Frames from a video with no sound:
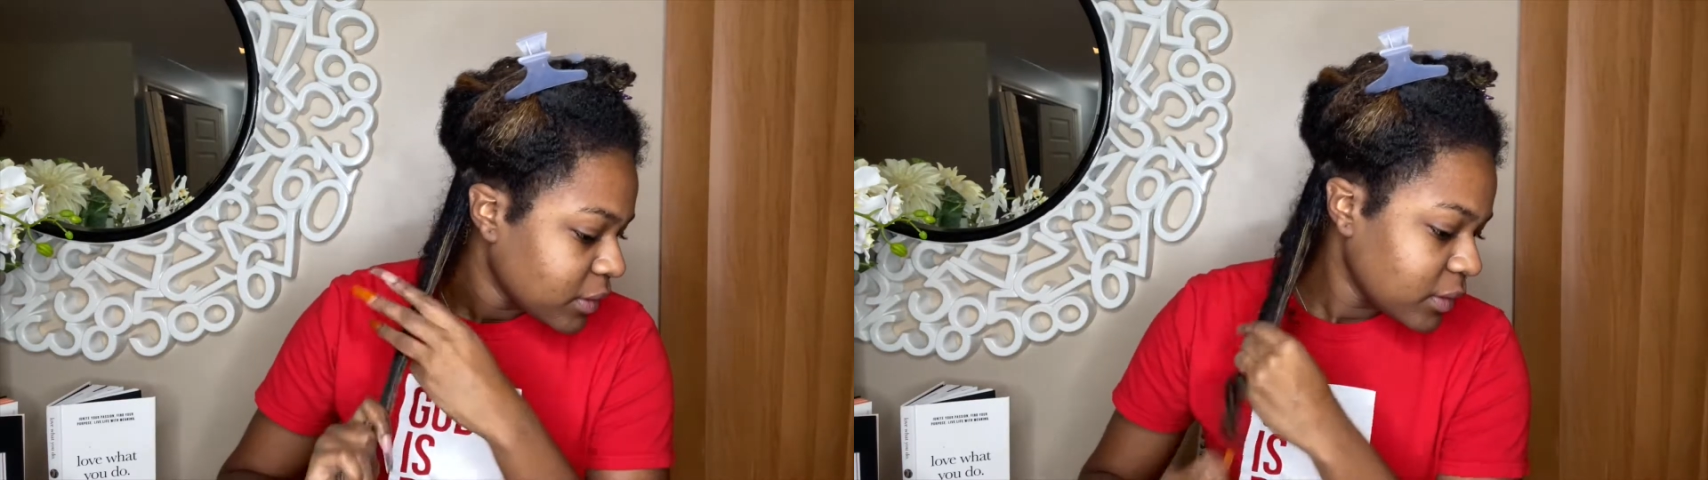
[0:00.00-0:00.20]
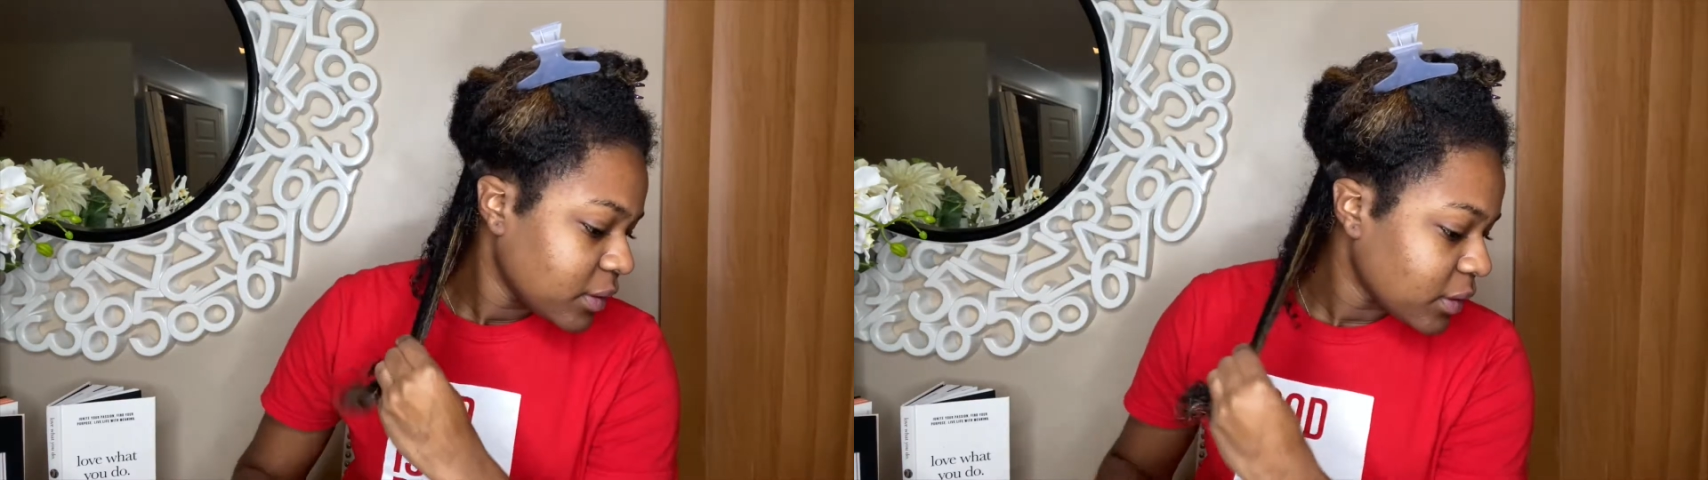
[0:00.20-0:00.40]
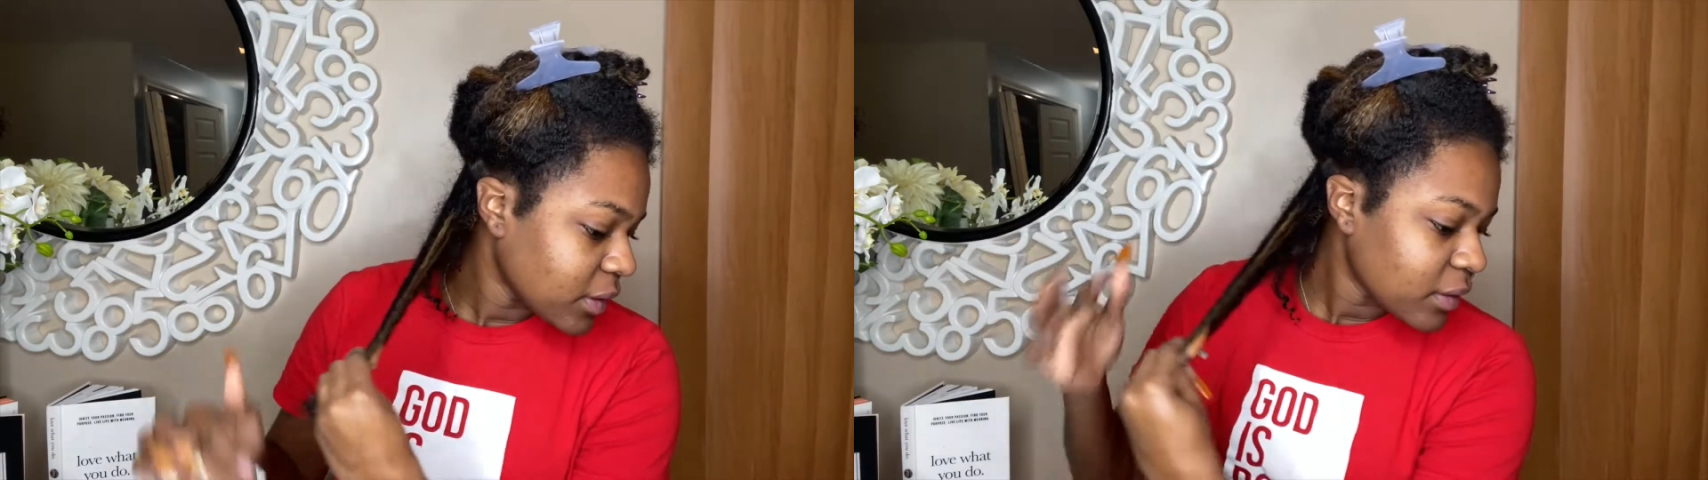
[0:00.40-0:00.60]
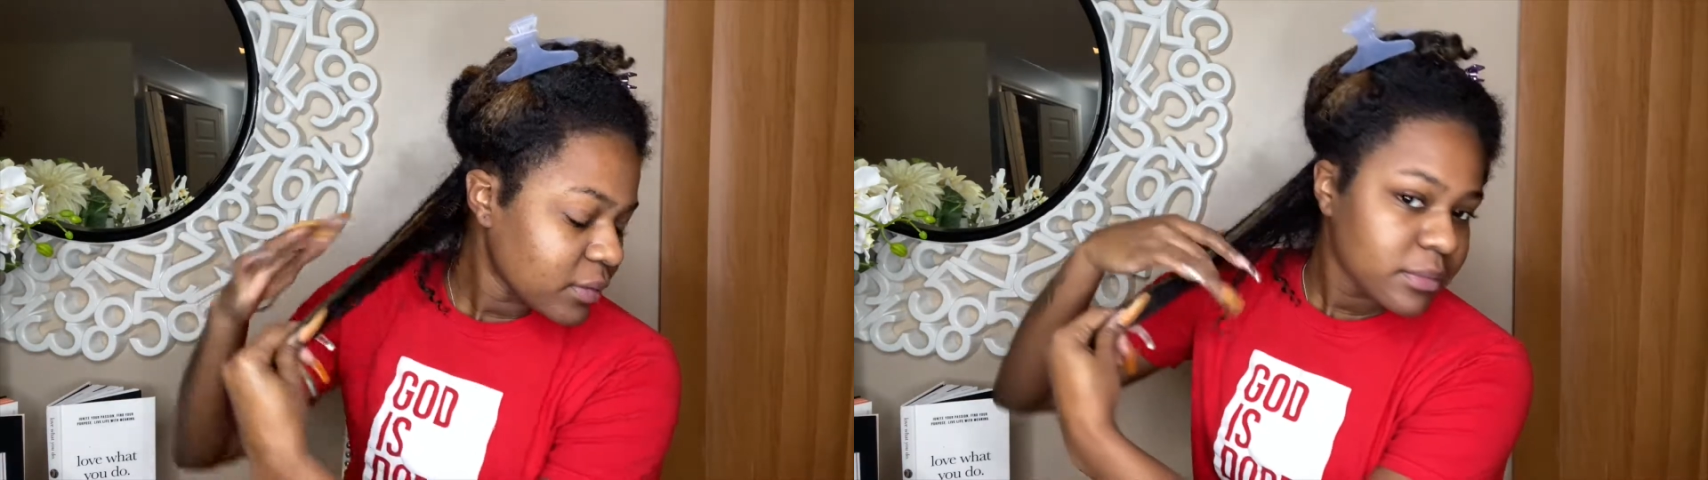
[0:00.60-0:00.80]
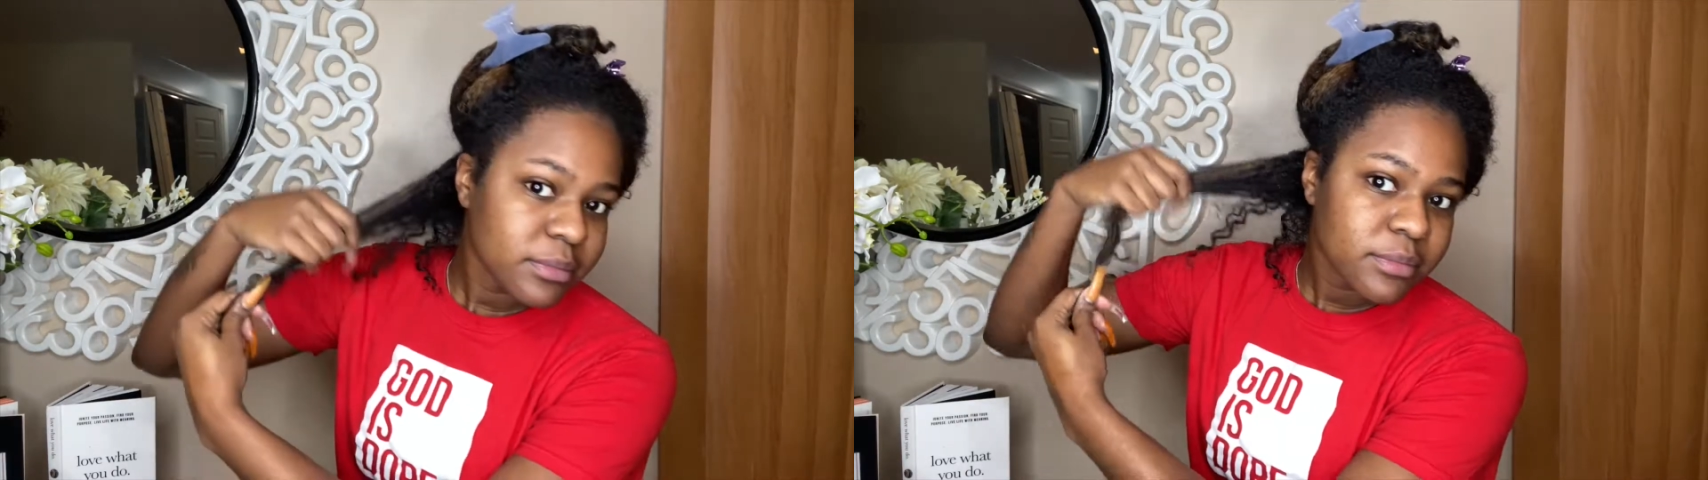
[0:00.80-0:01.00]
you know?
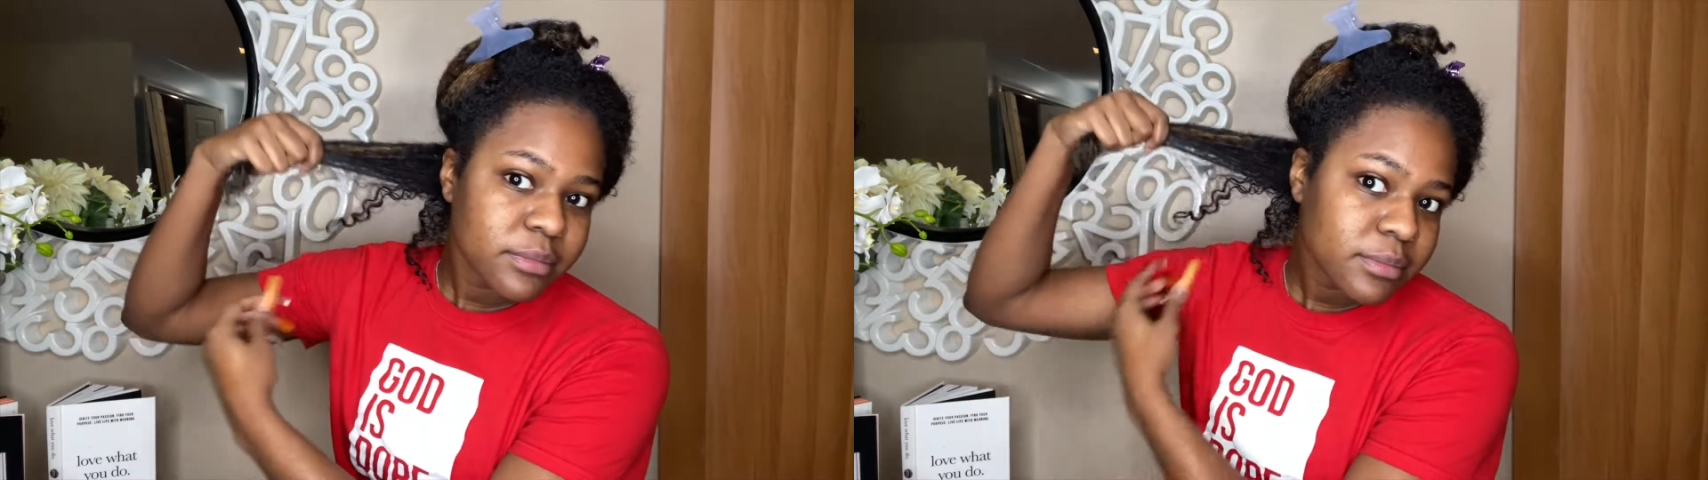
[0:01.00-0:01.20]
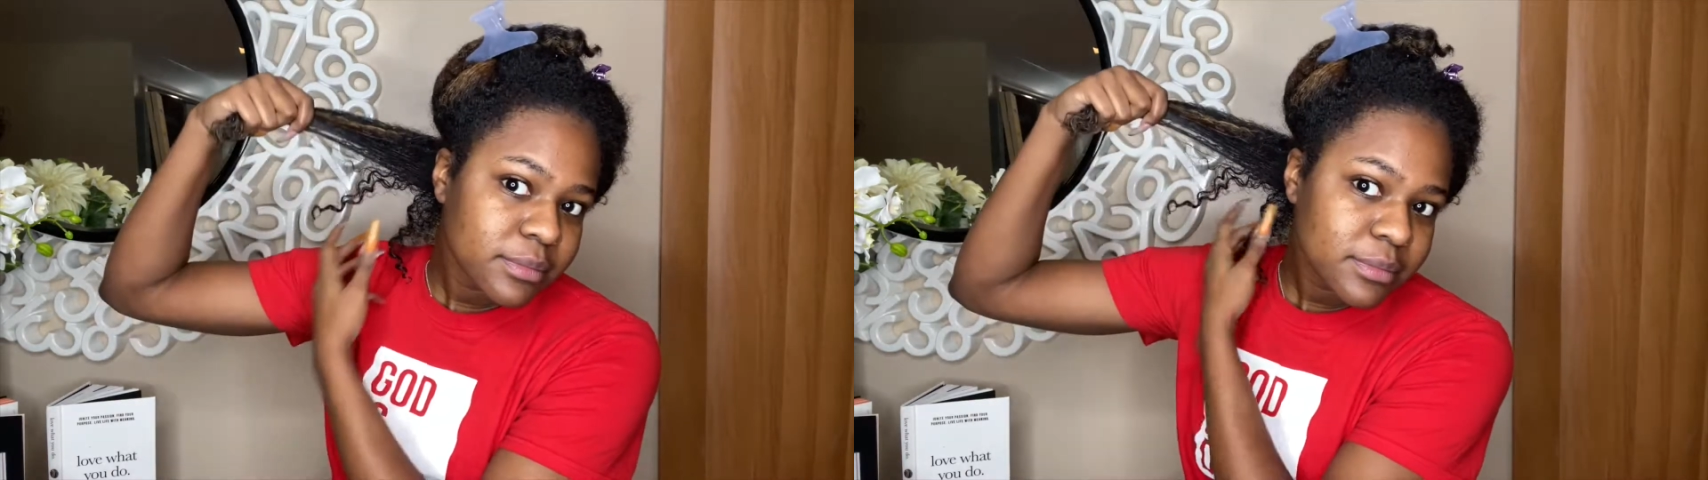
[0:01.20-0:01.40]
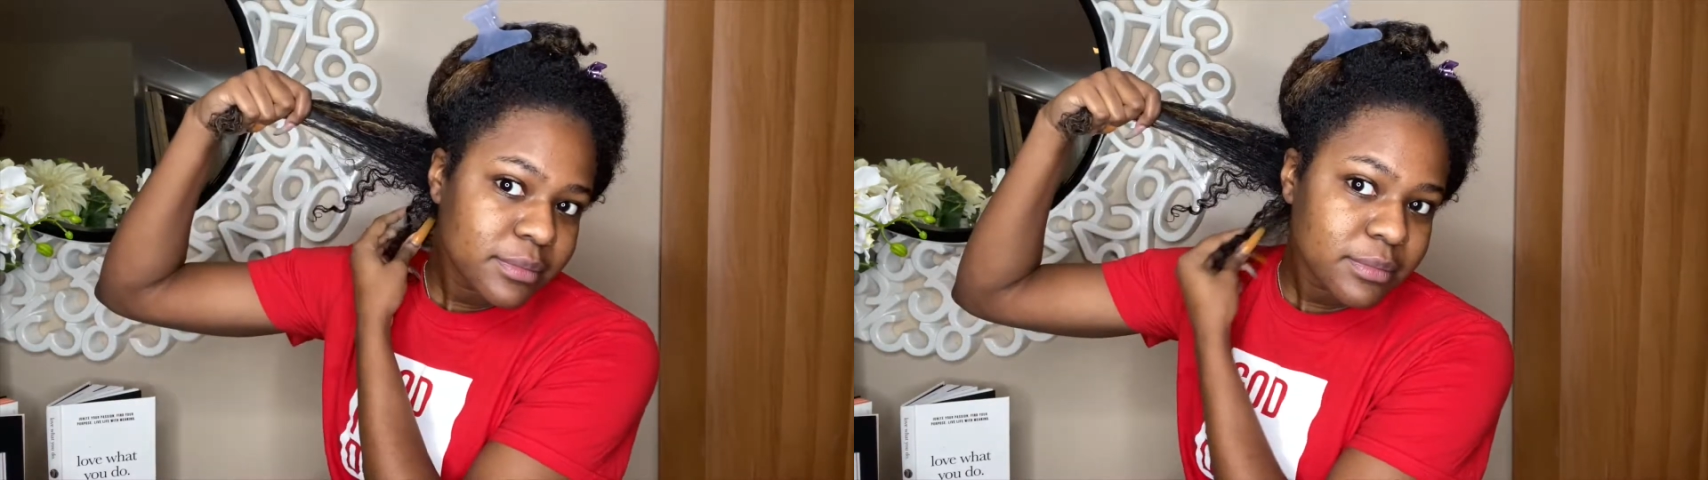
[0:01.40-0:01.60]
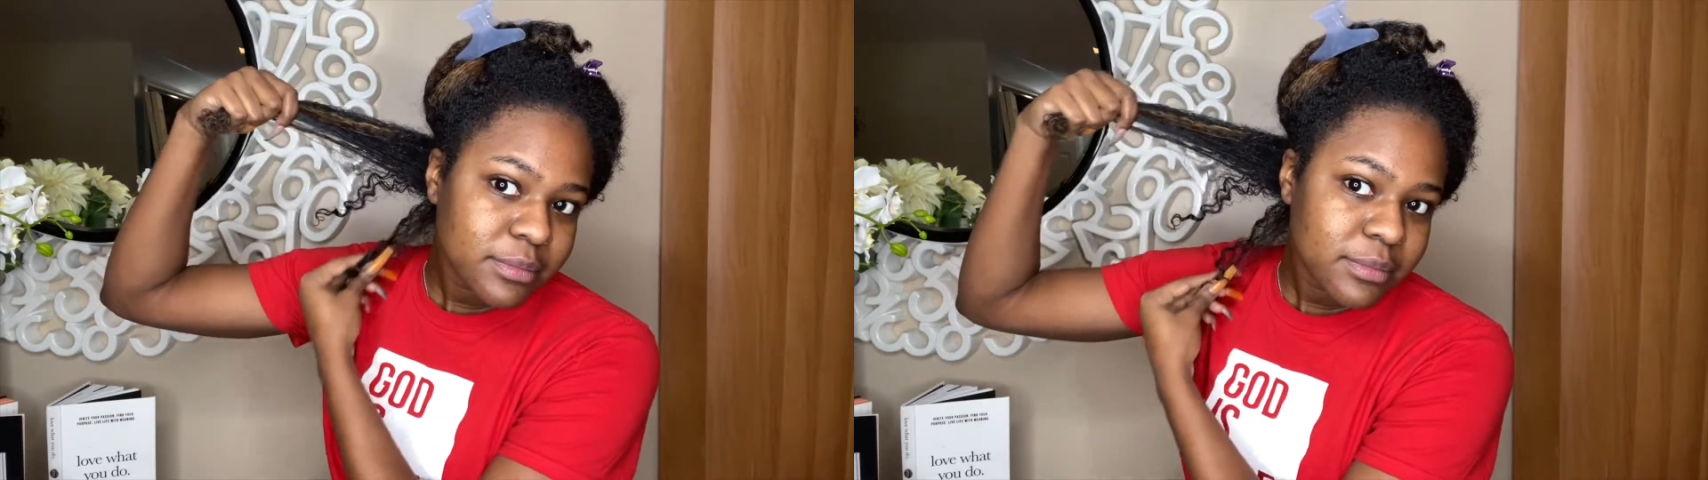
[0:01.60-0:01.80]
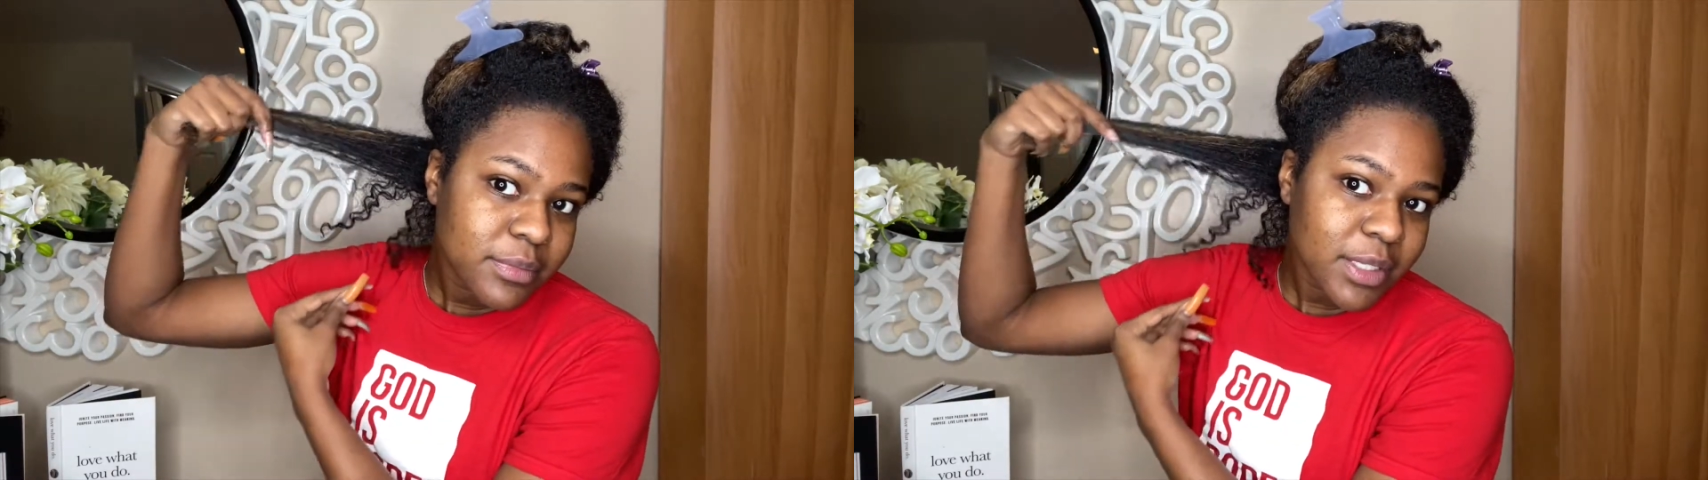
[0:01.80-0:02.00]

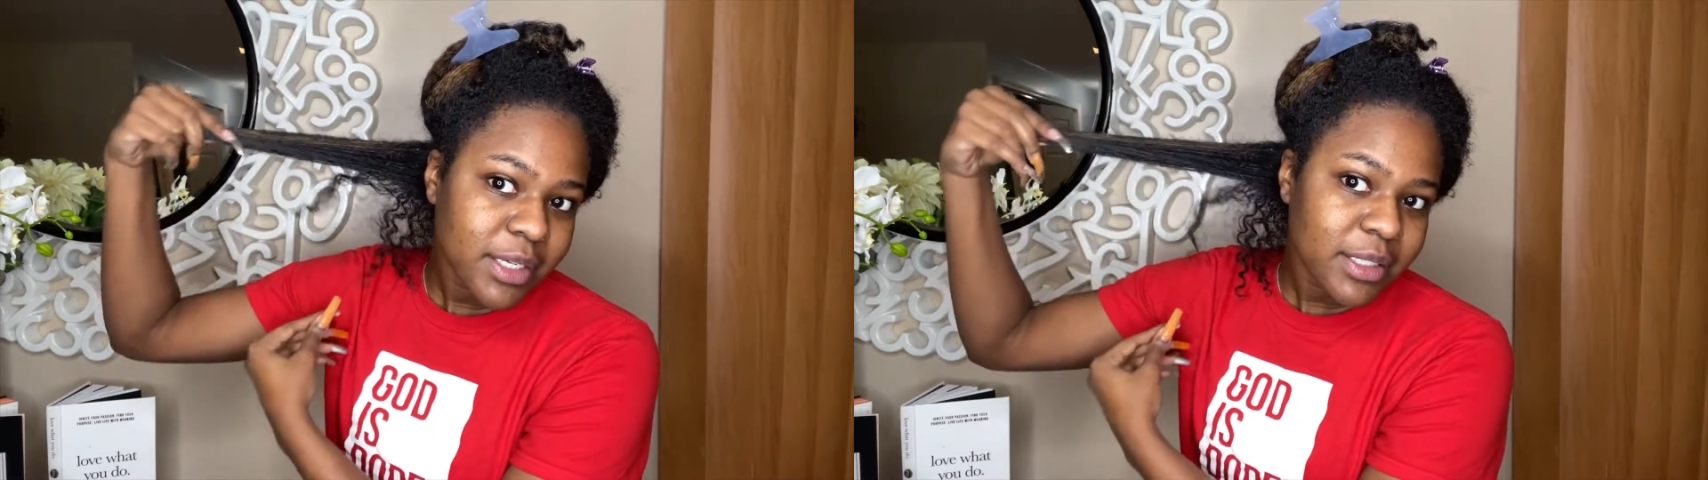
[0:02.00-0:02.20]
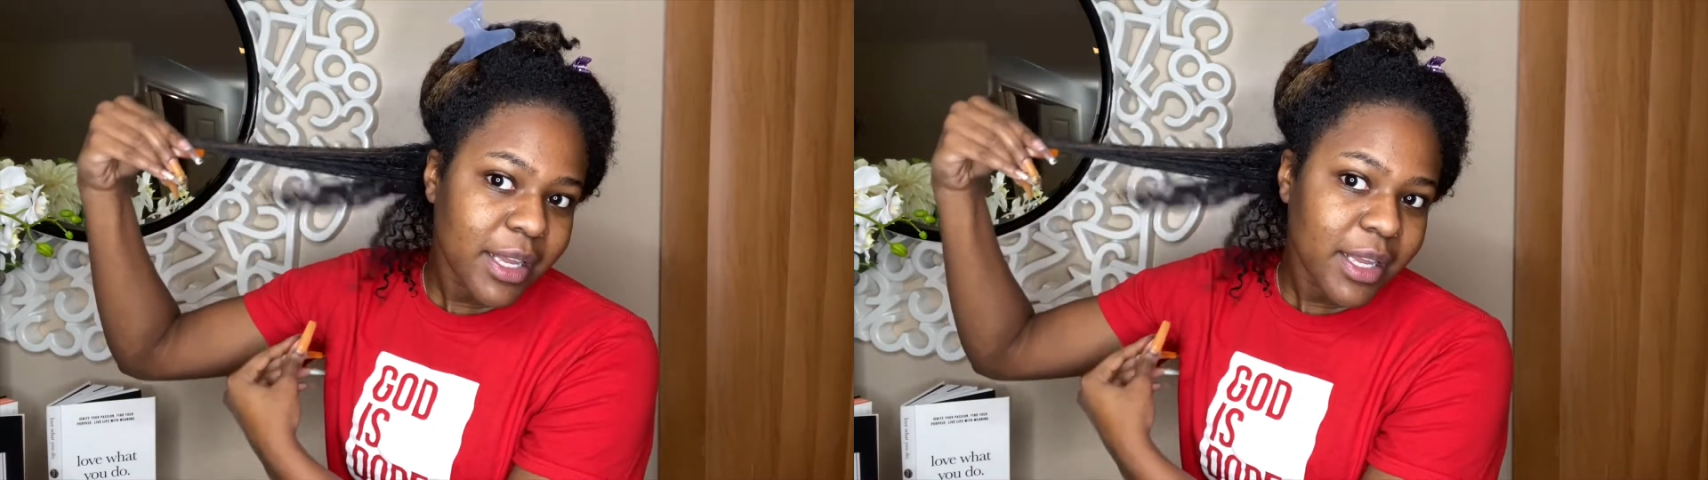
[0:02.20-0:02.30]
Look at